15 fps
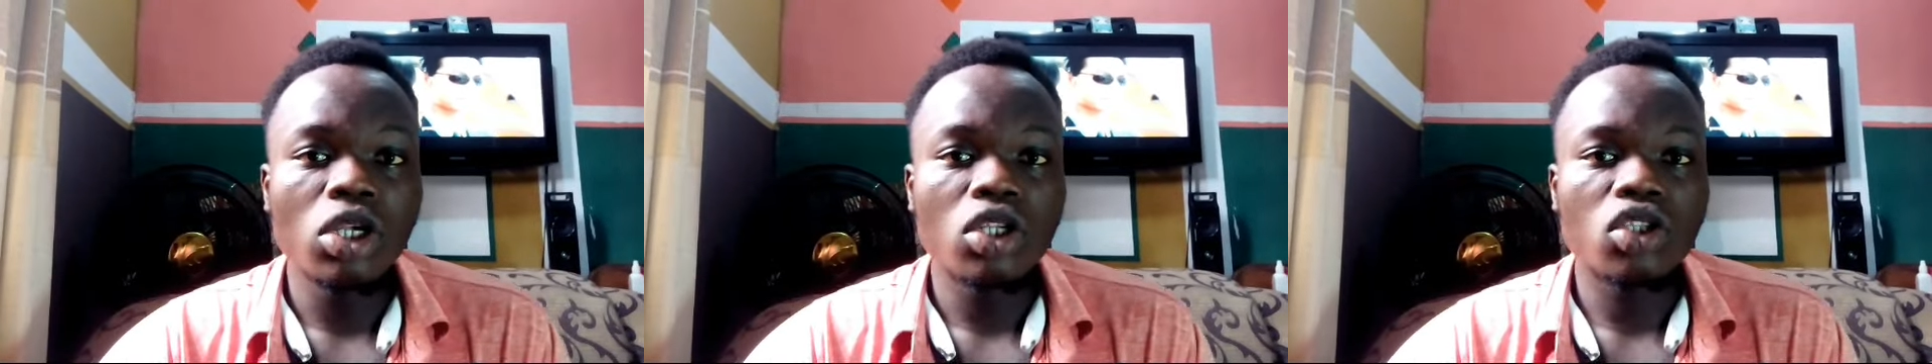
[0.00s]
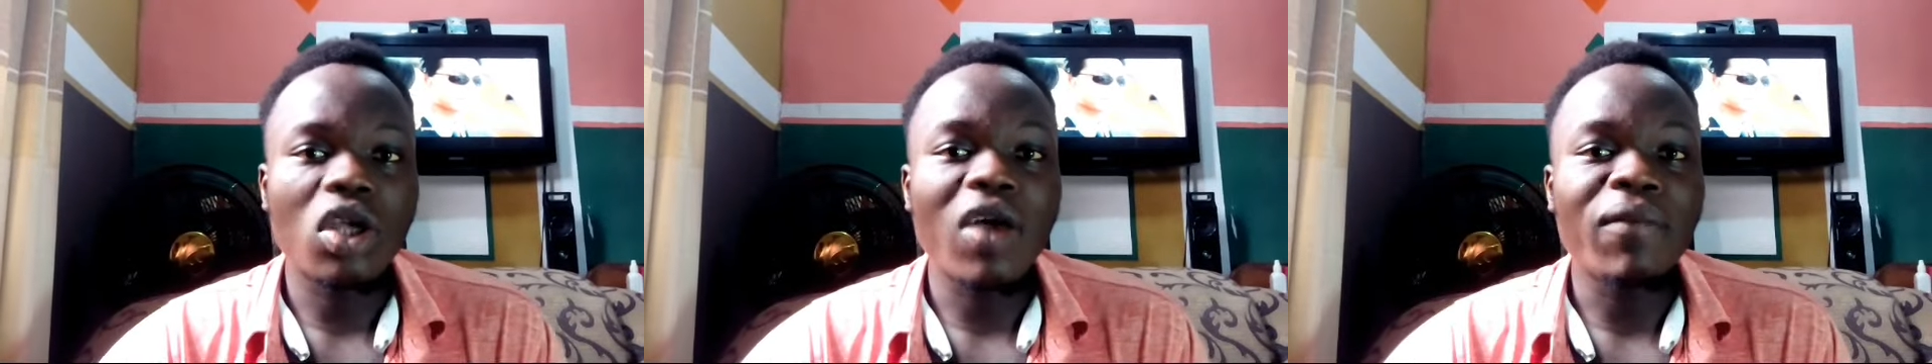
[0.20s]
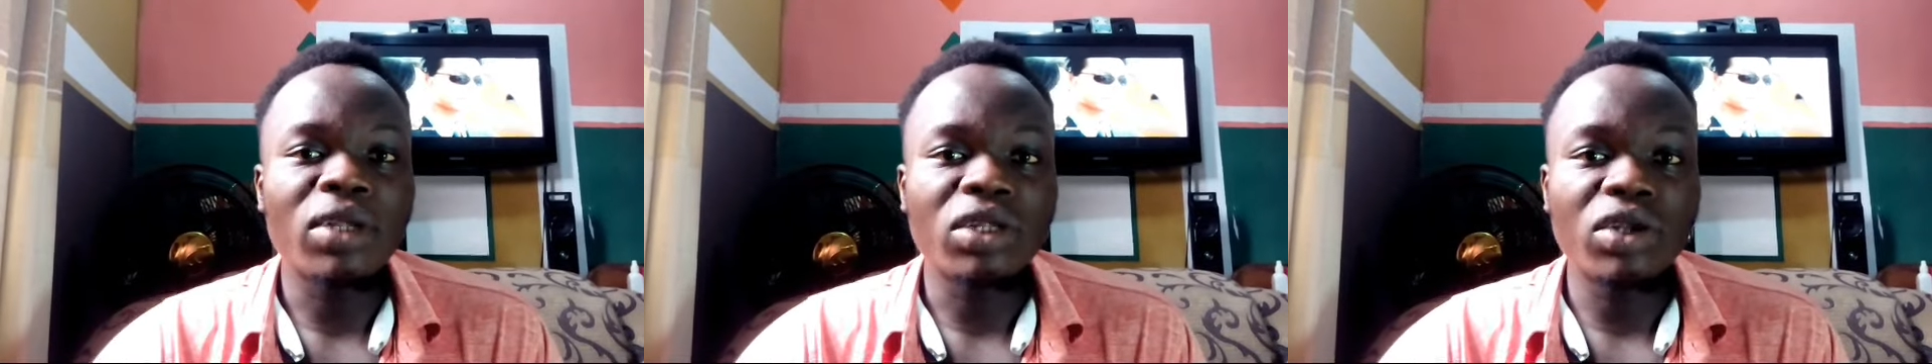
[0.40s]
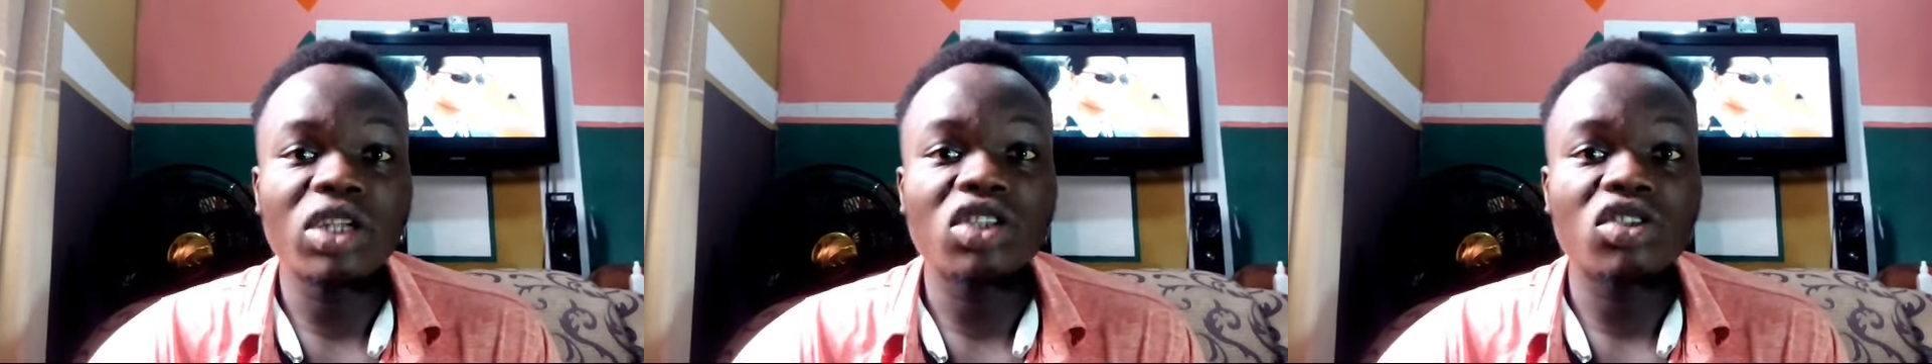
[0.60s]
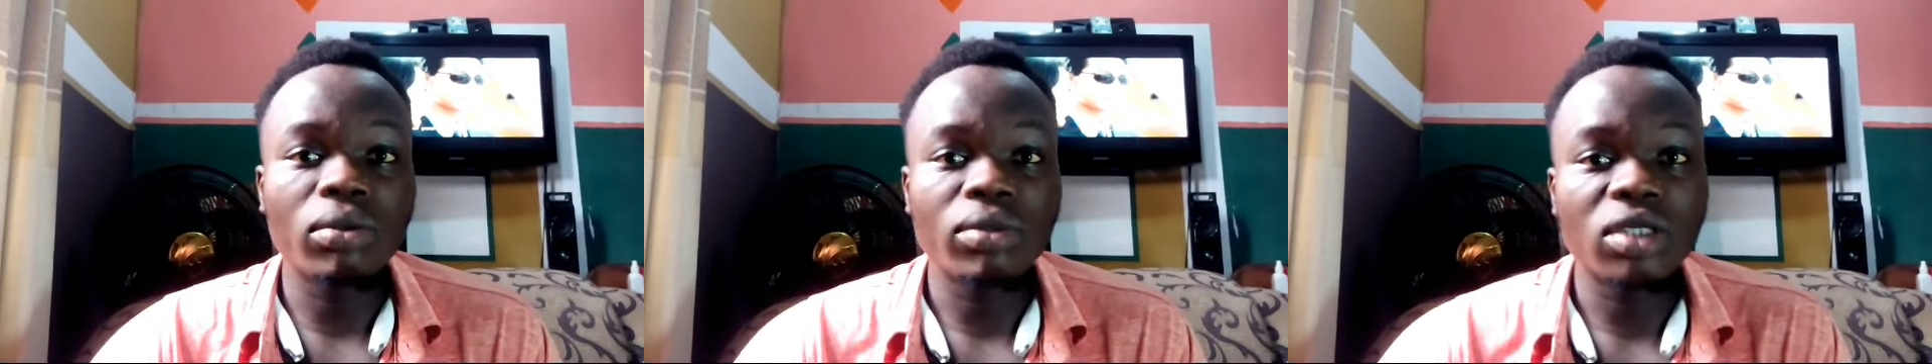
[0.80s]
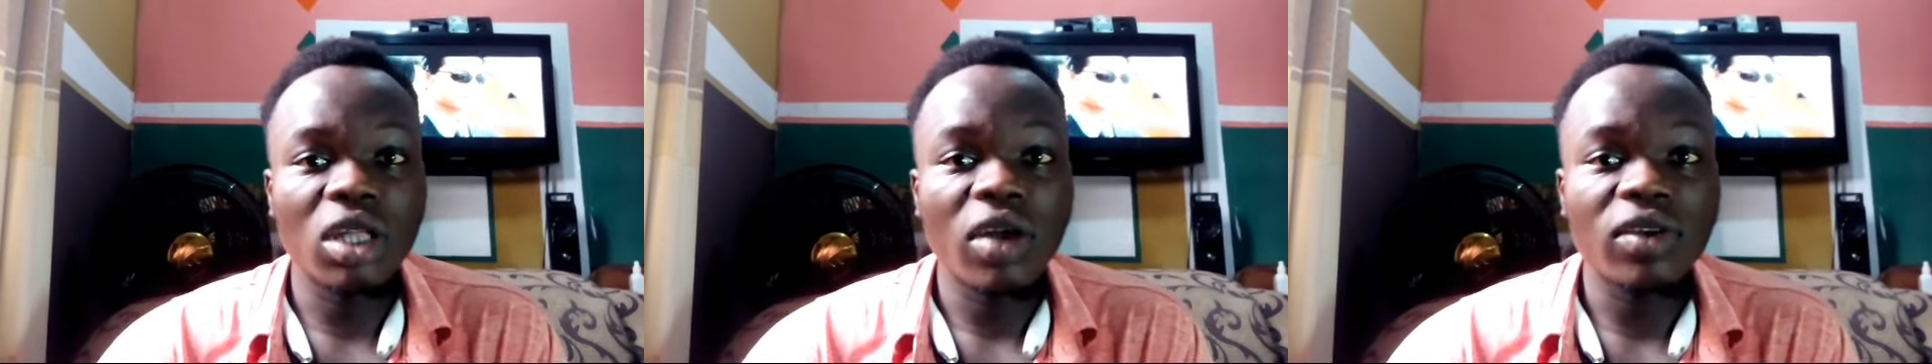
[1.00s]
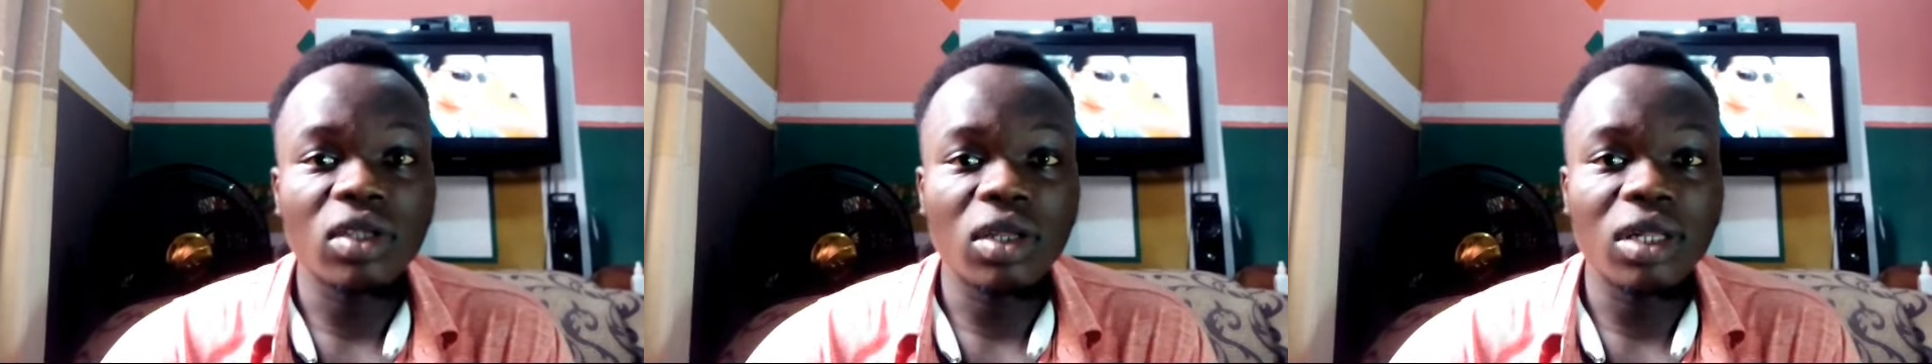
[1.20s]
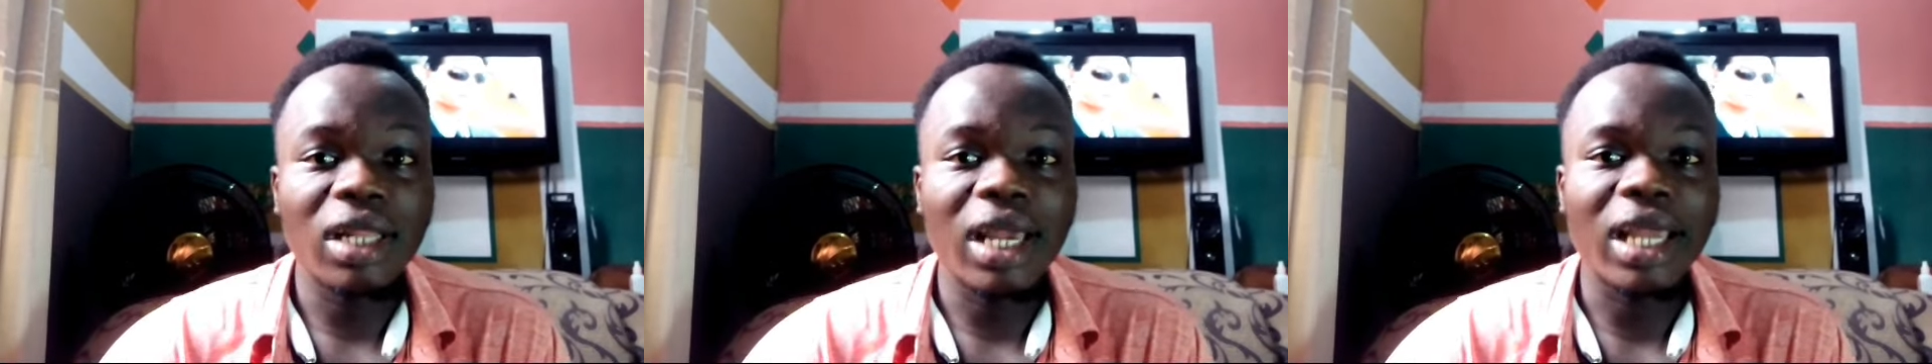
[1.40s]
So I've been doing some
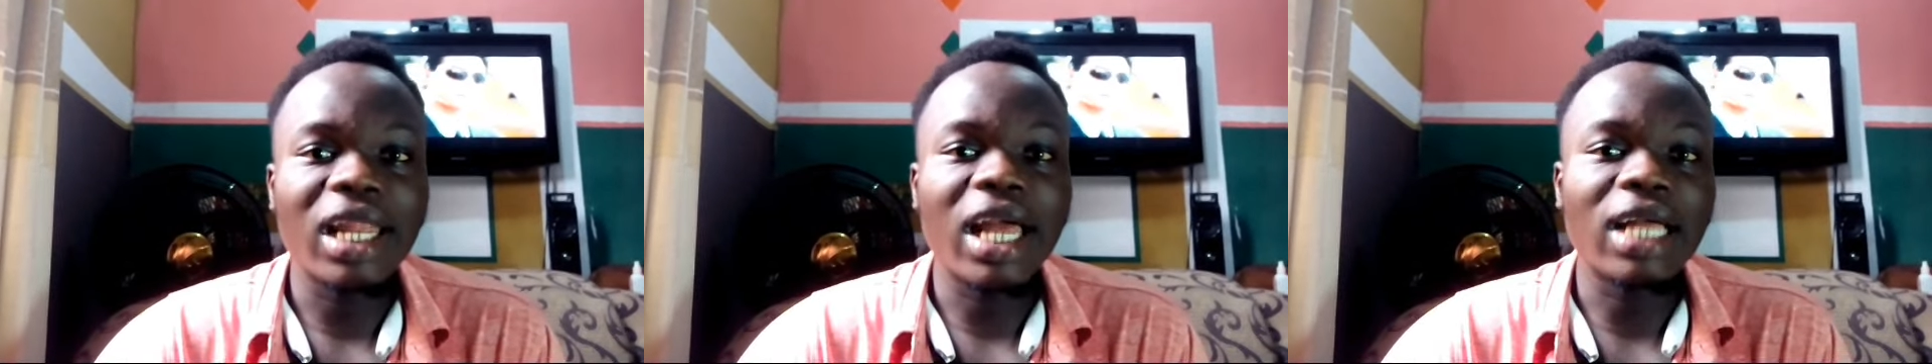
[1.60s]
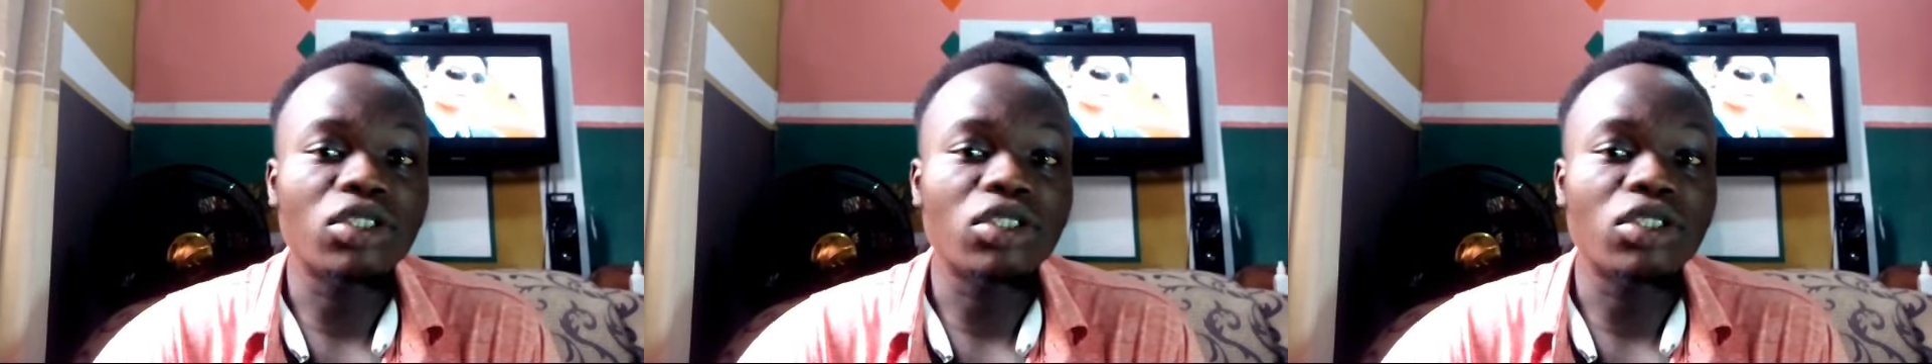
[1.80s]
stuff online.